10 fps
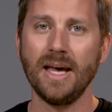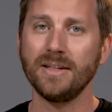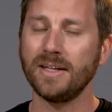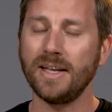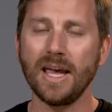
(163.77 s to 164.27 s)

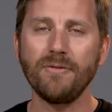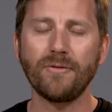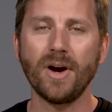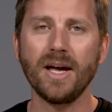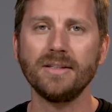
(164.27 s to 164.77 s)
Today,
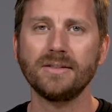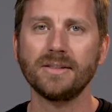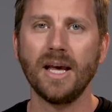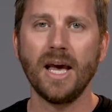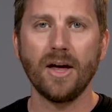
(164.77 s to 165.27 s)
friends,
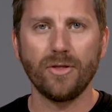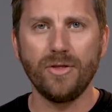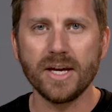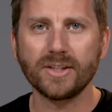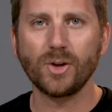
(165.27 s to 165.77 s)

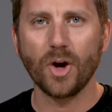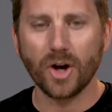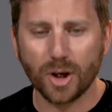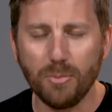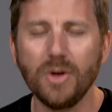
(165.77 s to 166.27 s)
this
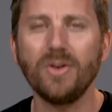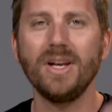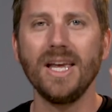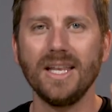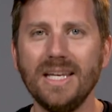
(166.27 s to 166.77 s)

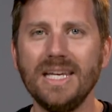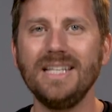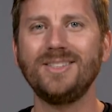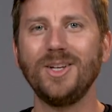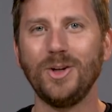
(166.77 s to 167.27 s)
community
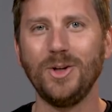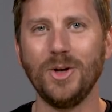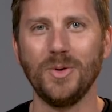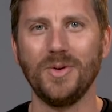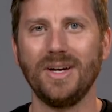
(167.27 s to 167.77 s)
needs
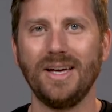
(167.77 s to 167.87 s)
you.